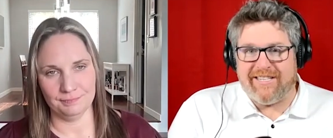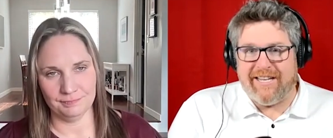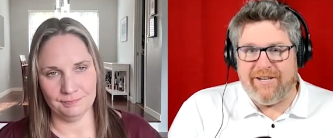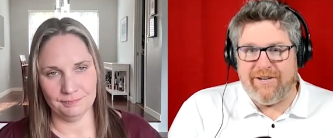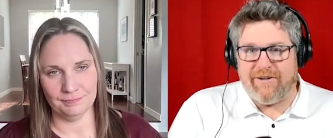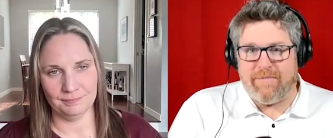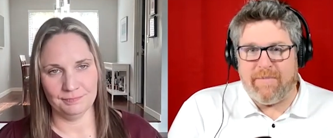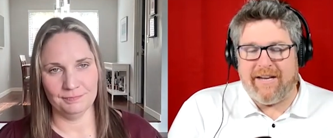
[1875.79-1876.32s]

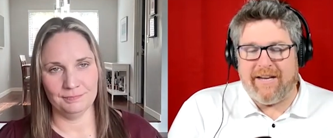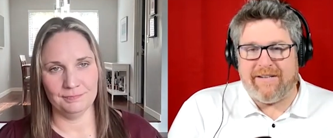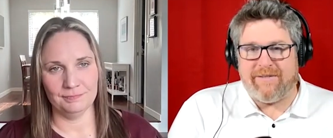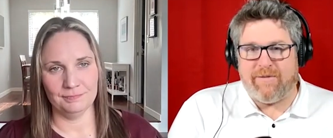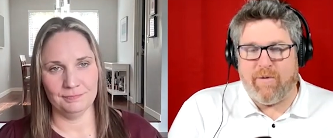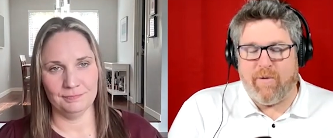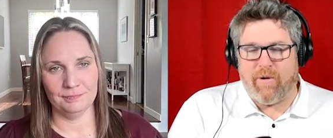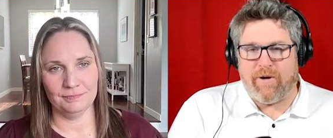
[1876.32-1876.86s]
Speaker 1: in your
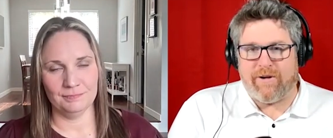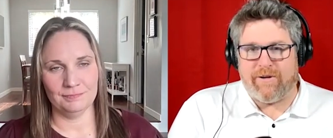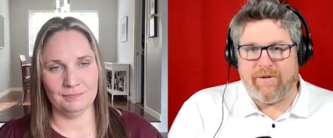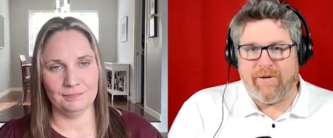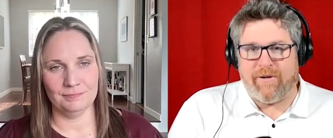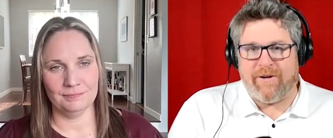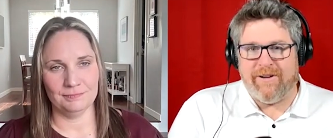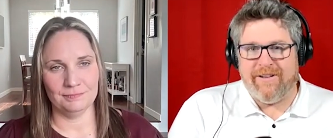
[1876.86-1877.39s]
main
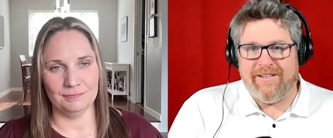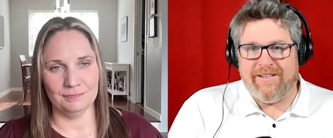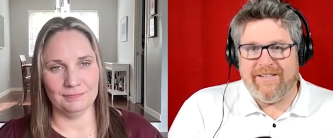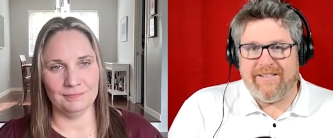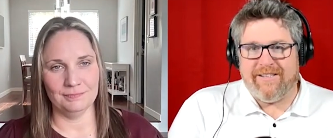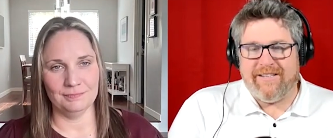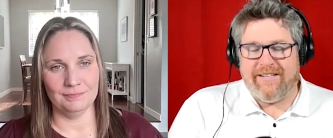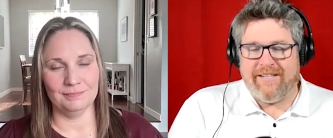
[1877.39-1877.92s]
corridor
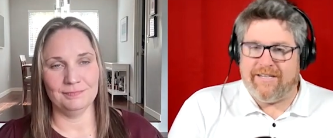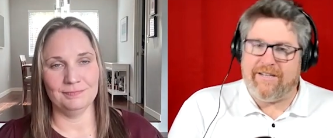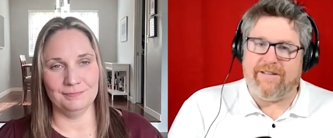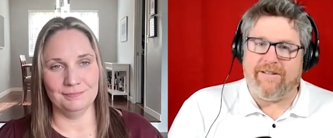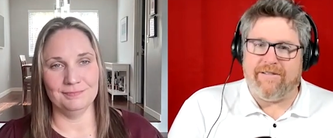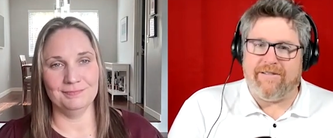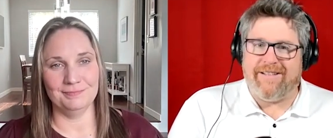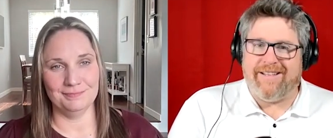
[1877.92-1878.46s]

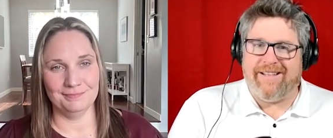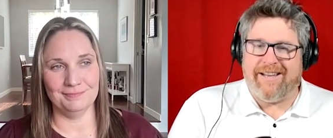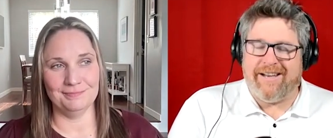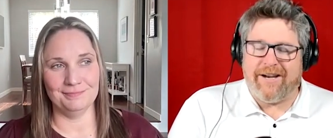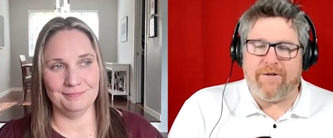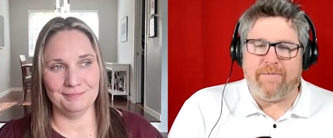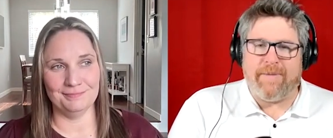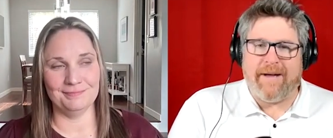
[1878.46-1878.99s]
until an
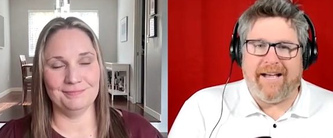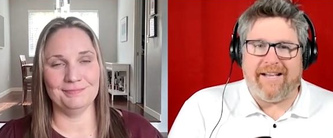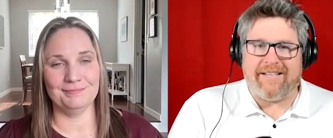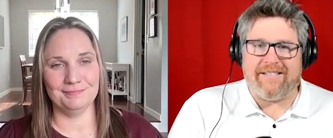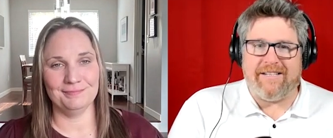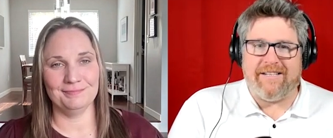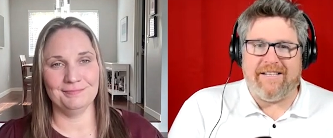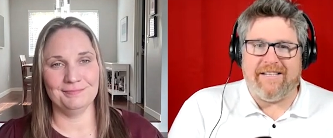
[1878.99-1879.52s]

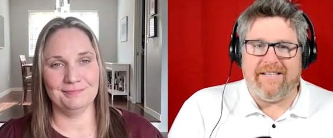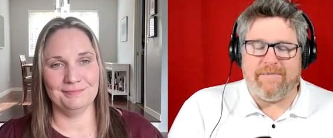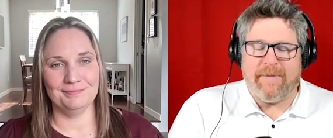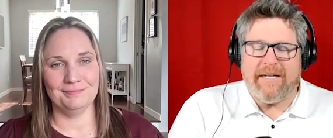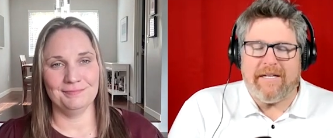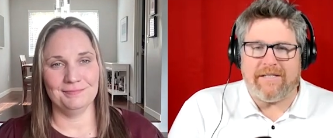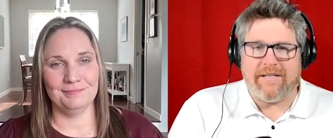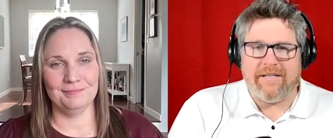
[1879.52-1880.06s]
underpass is
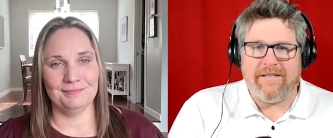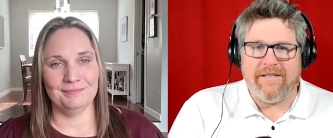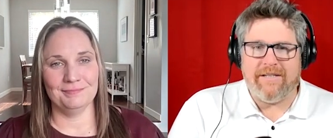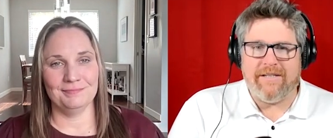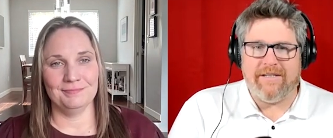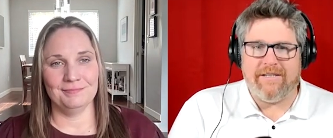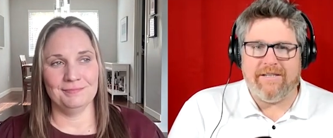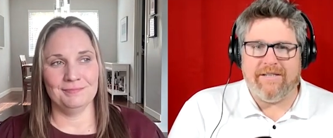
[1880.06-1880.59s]
built?
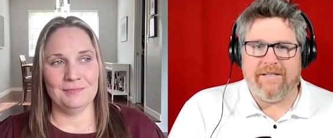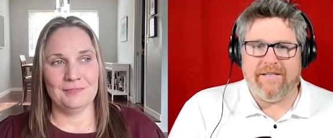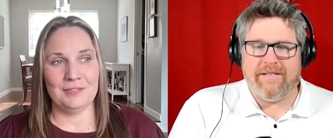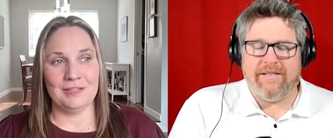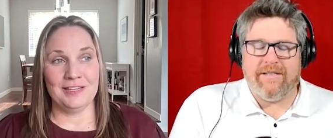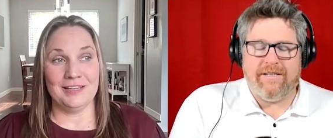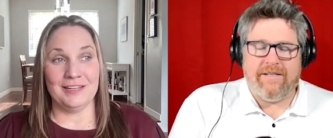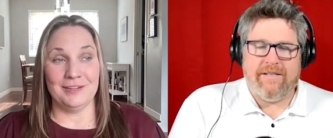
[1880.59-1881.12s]

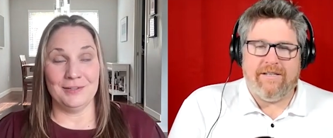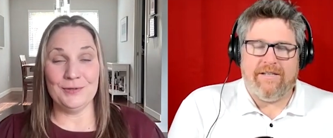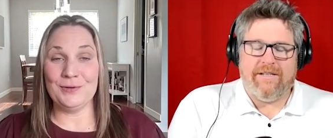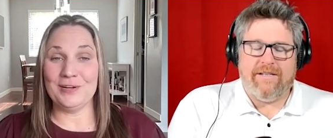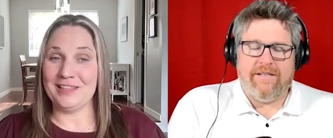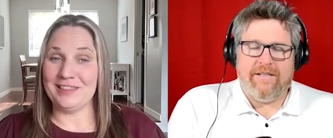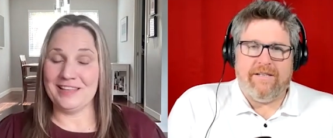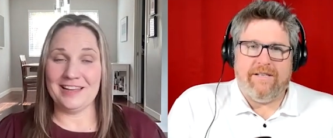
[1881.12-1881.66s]

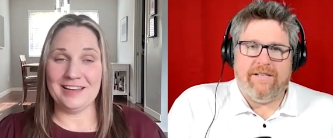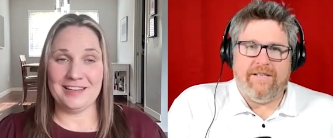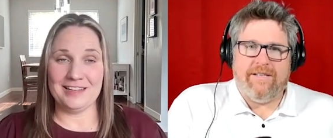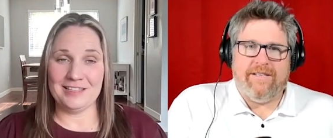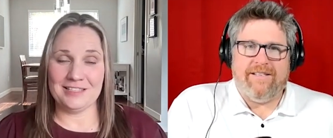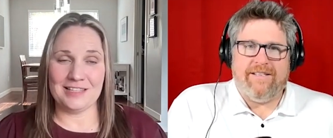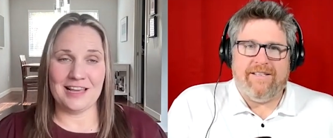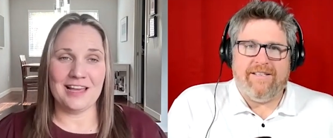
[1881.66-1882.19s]
Speaker 2: Oh, and that
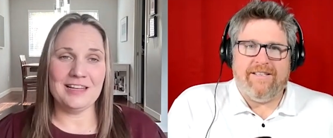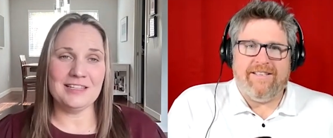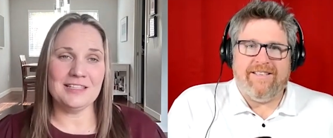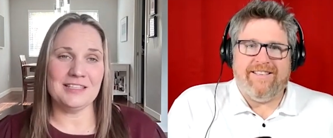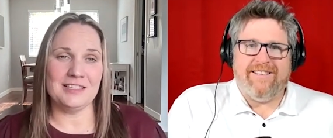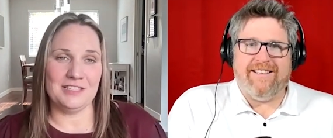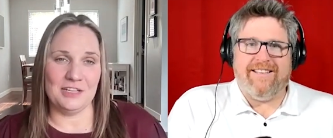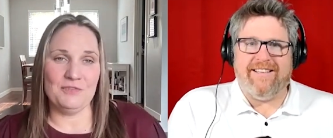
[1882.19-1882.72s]
is that
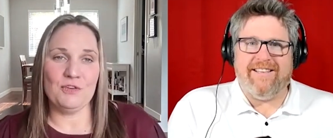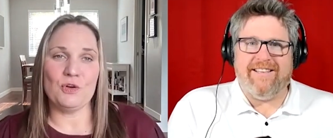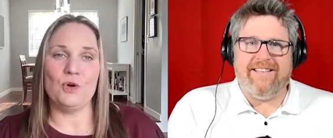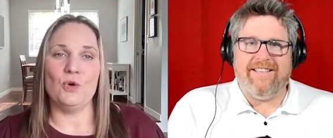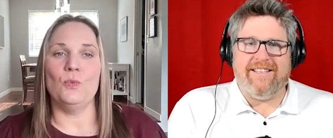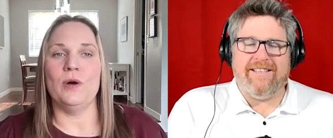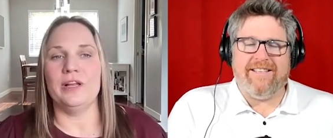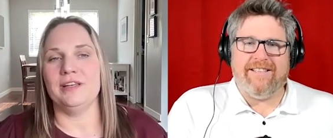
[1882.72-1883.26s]
is the
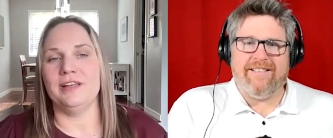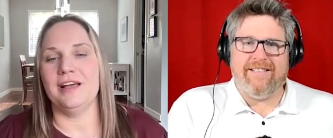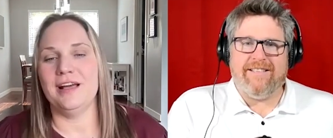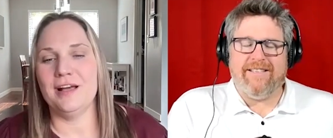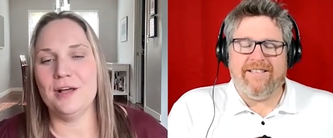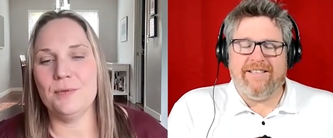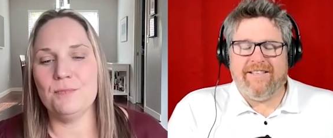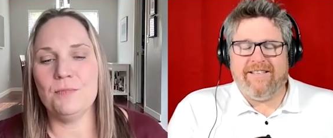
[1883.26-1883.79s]
difficult
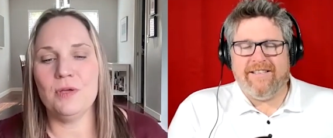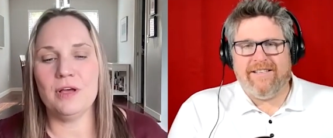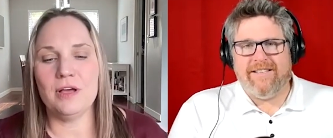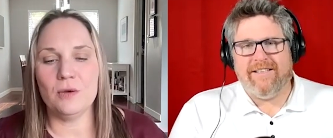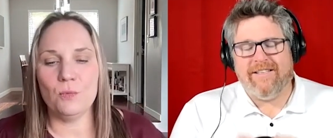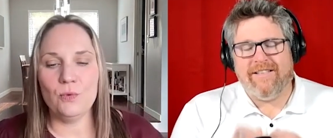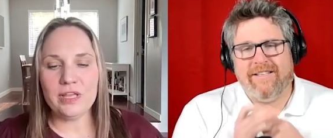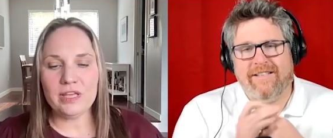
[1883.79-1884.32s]

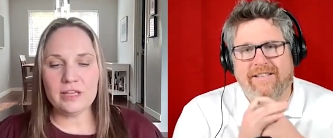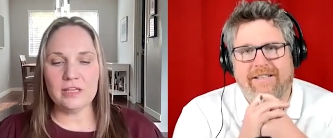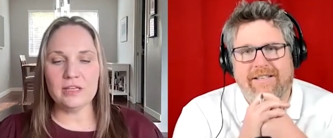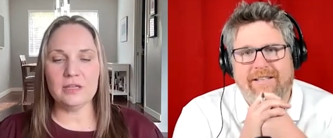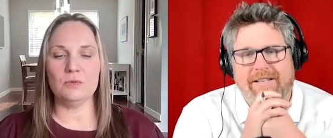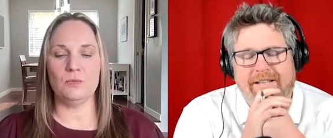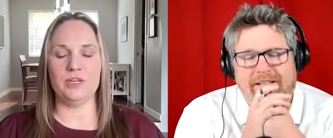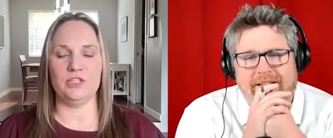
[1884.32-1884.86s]
um,
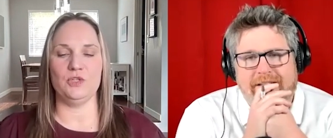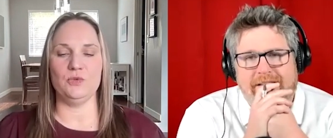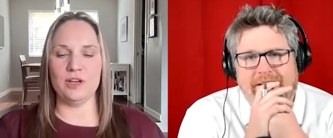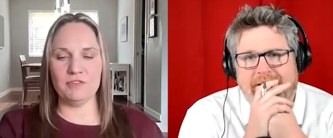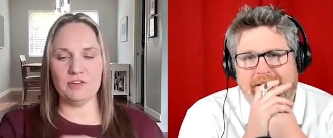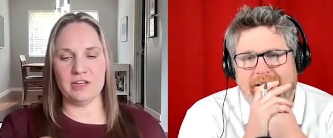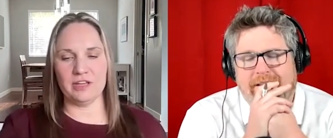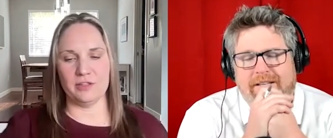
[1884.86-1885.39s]
we we do
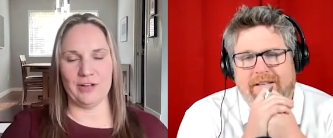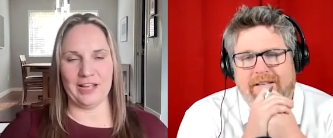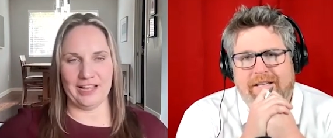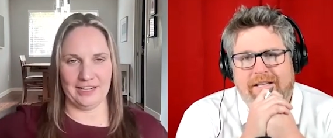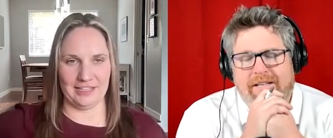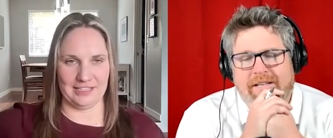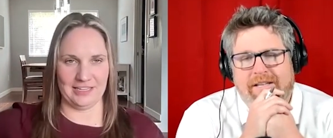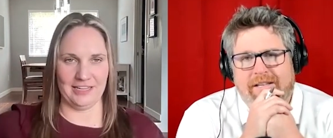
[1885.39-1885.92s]
have another
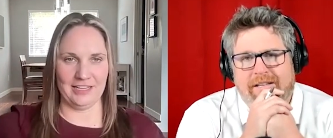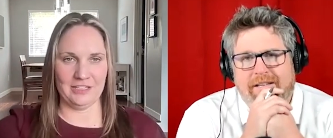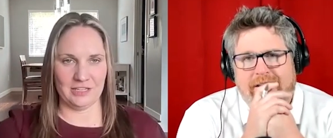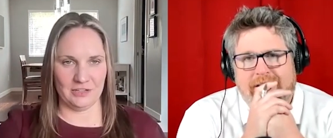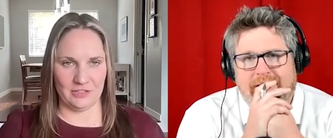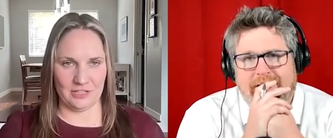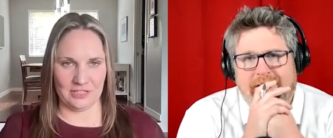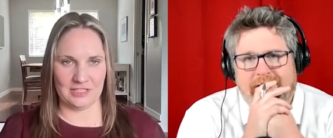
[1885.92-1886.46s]

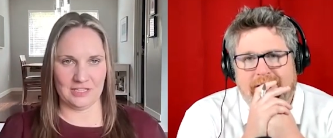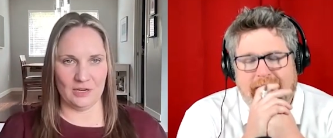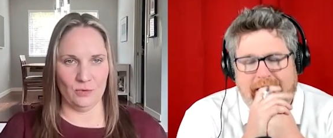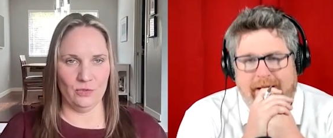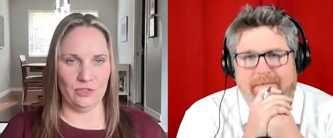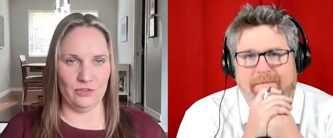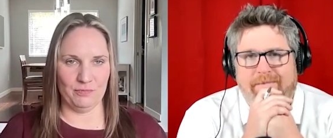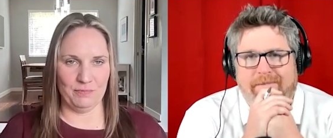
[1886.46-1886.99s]
exit on the
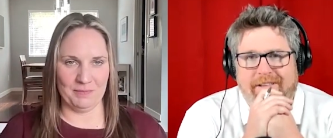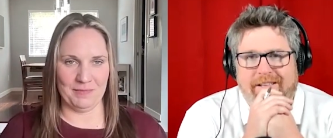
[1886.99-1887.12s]
south yeah. of